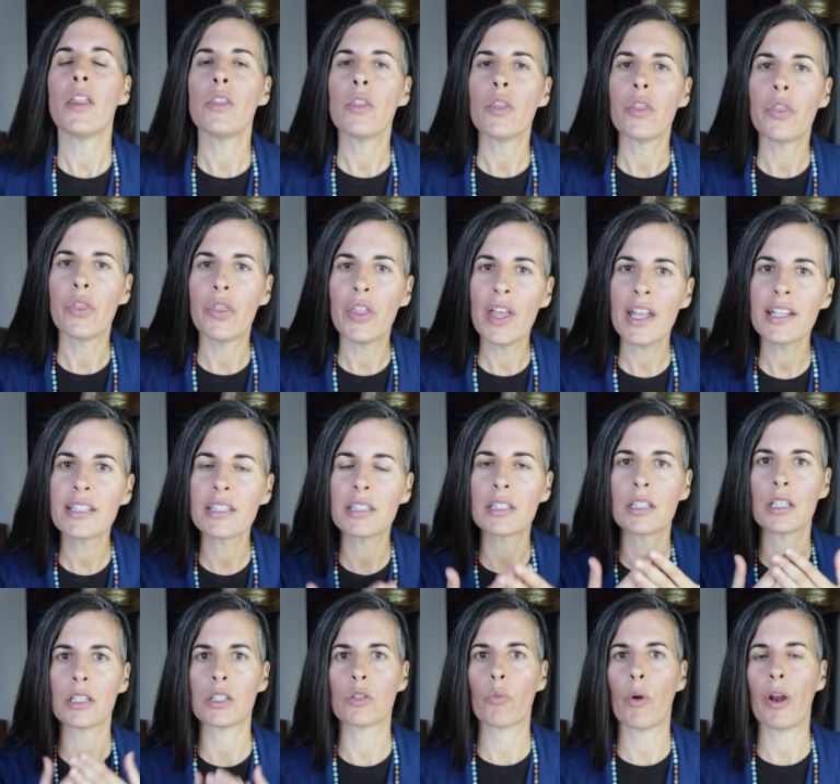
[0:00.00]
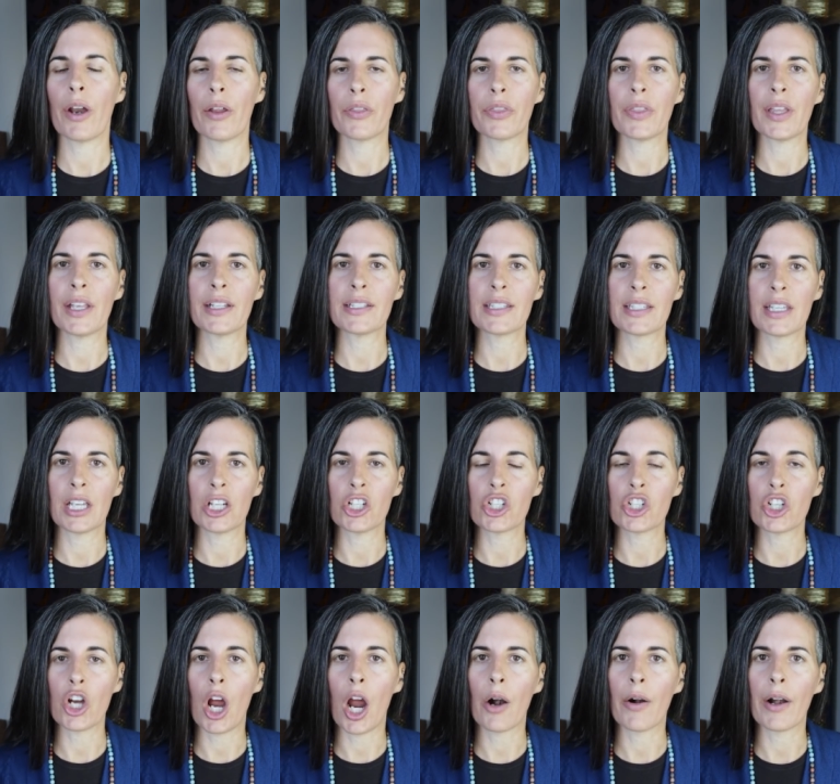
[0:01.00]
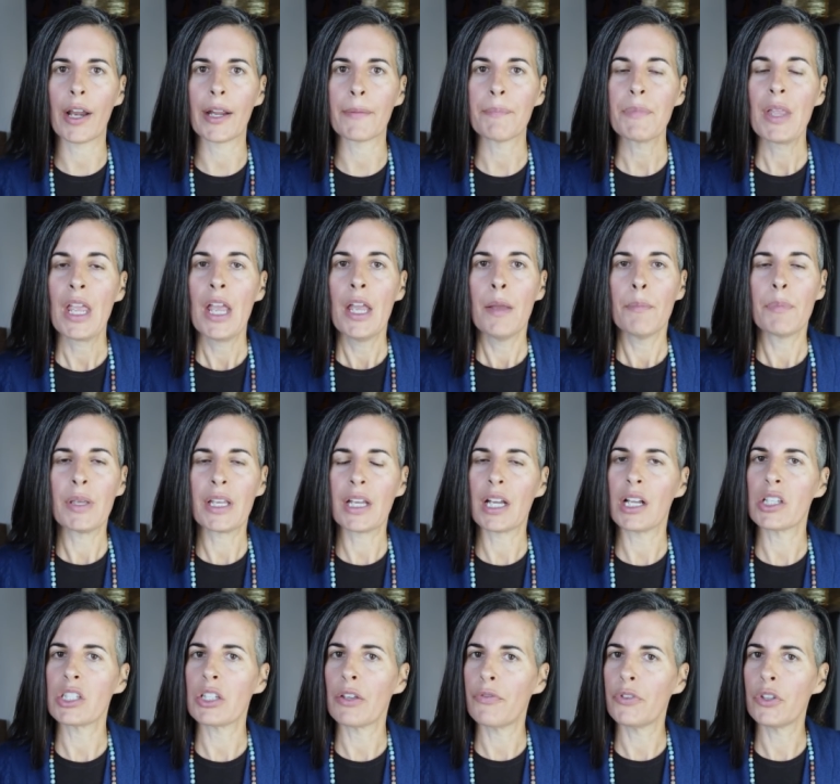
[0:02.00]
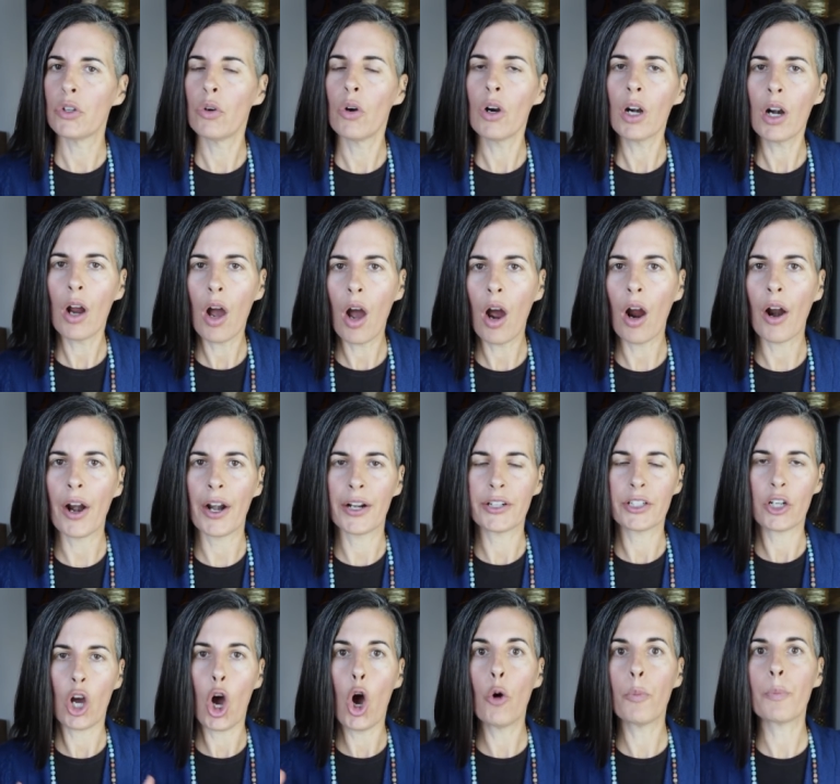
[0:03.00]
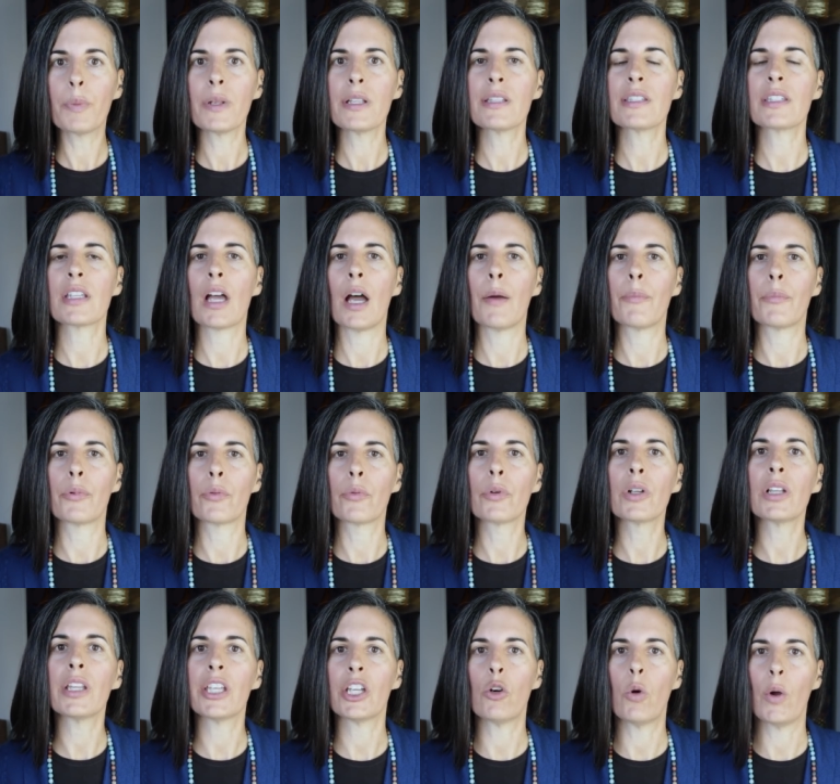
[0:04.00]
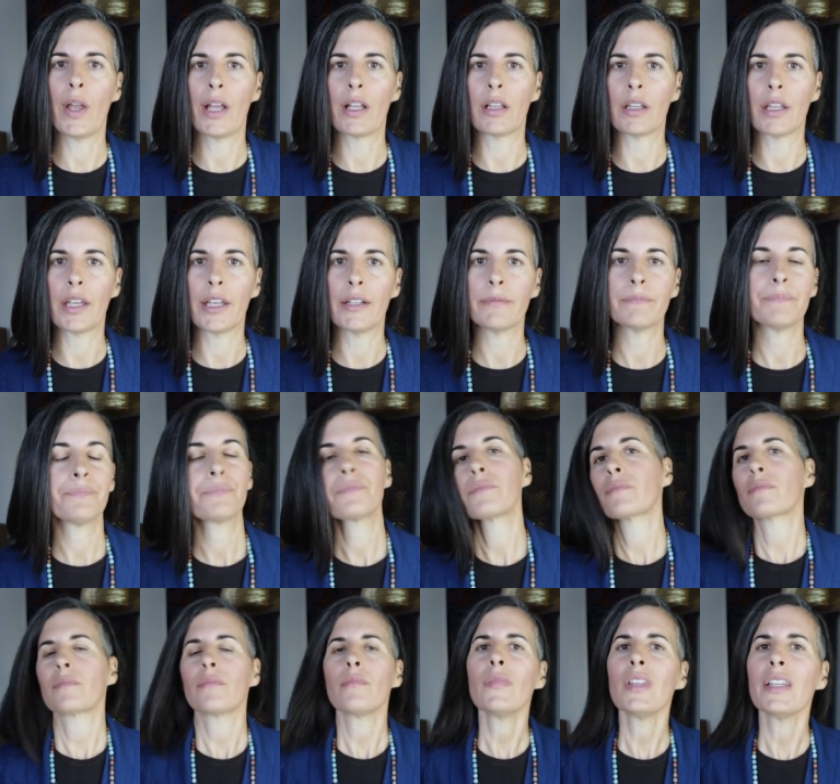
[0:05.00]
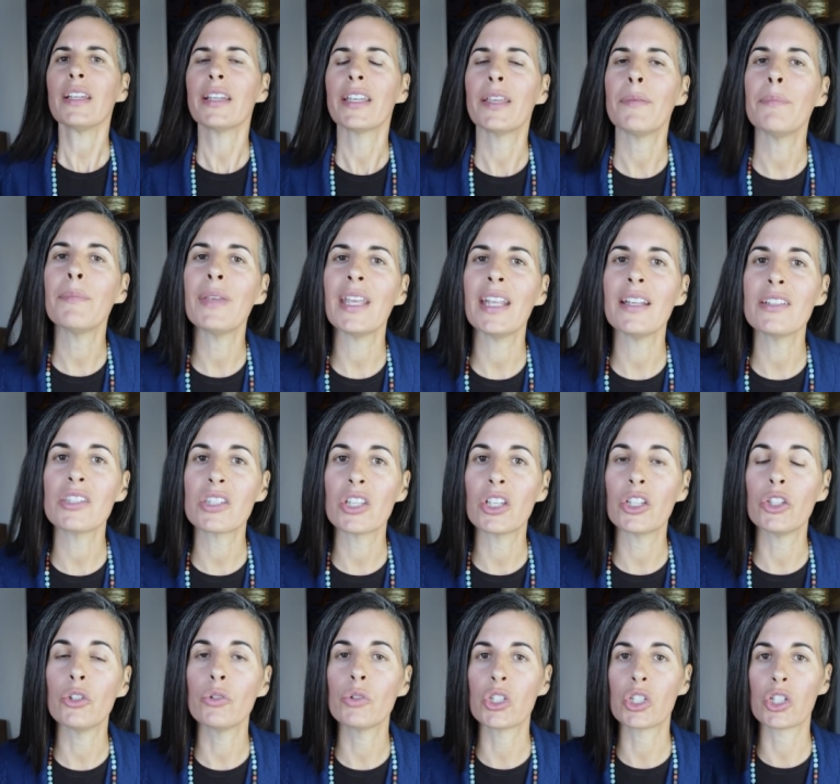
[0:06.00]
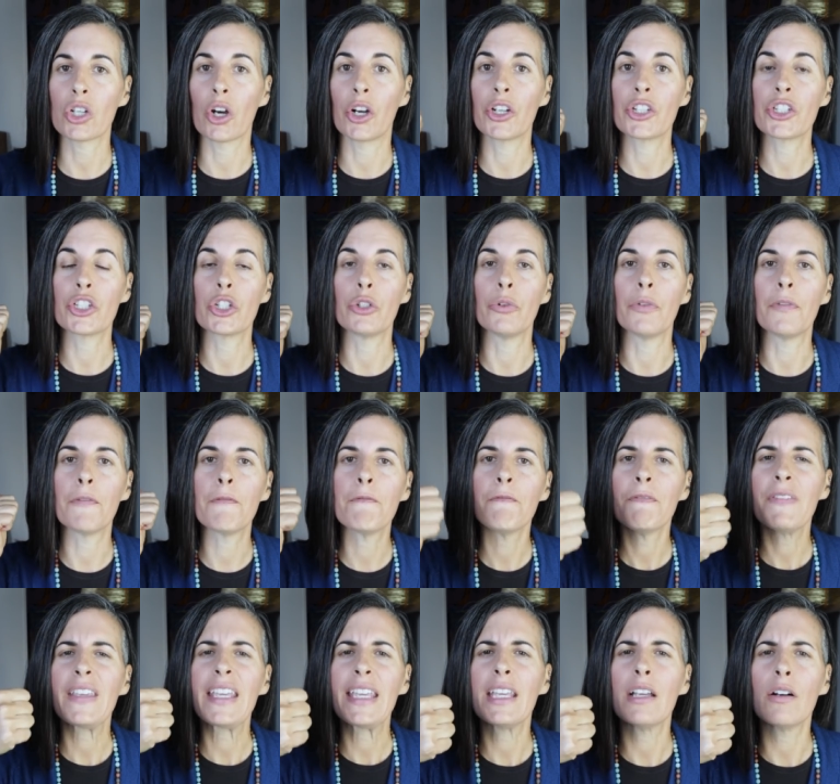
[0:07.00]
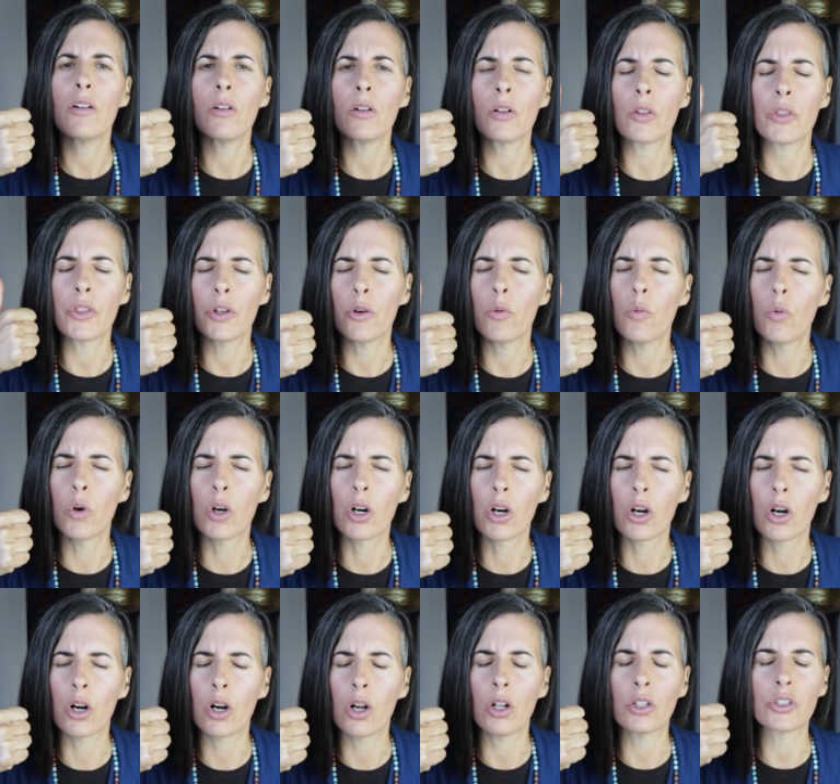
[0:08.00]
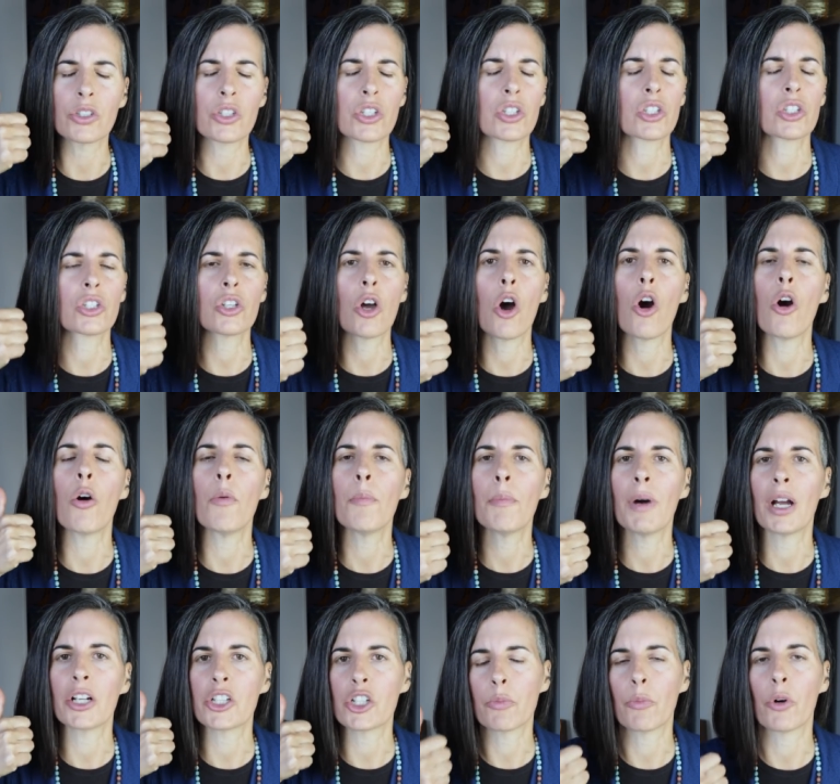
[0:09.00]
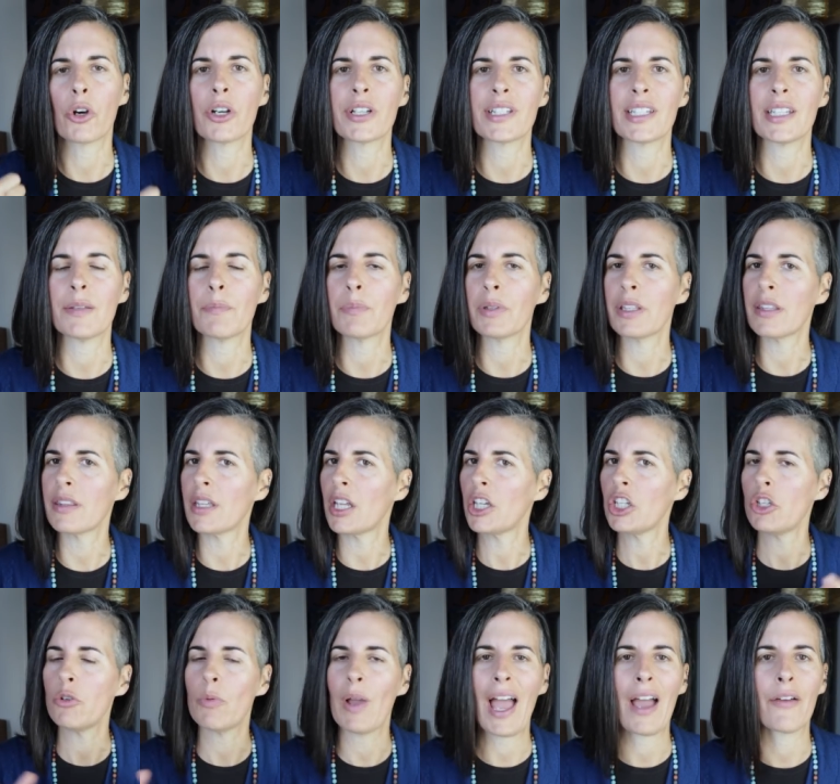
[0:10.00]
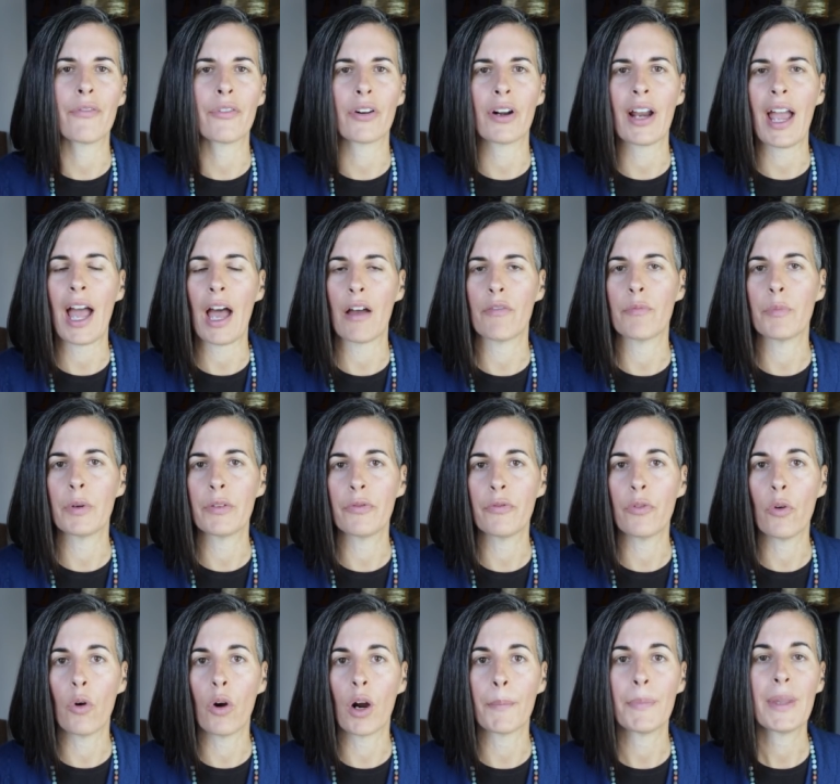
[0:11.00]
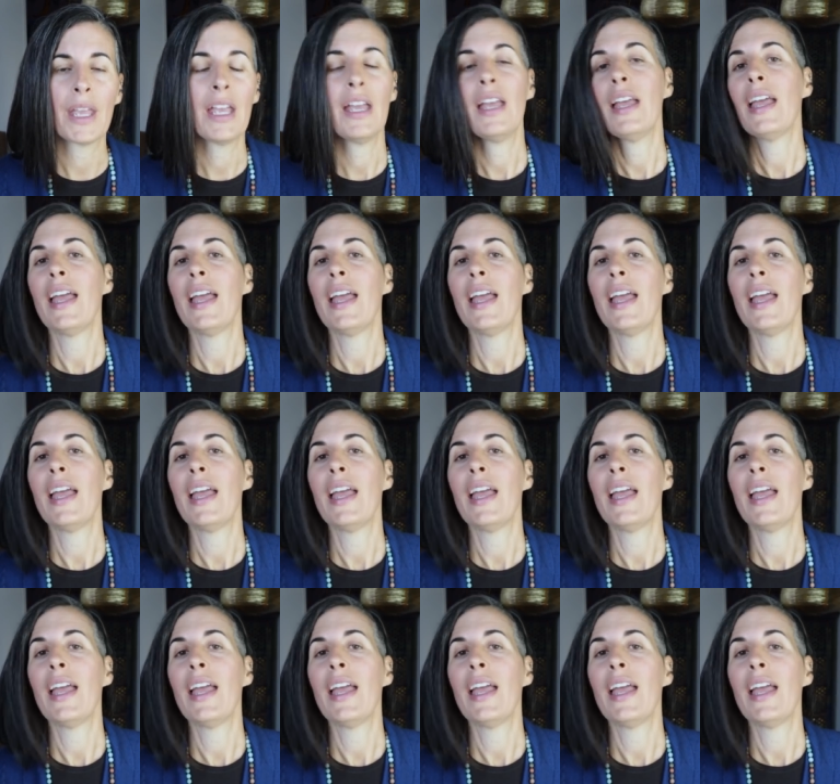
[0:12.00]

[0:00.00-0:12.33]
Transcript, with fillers: and this is where things get jarring because if your heart opens up really quickly, it means that you start to feel the world so much more deeply than you ever have before.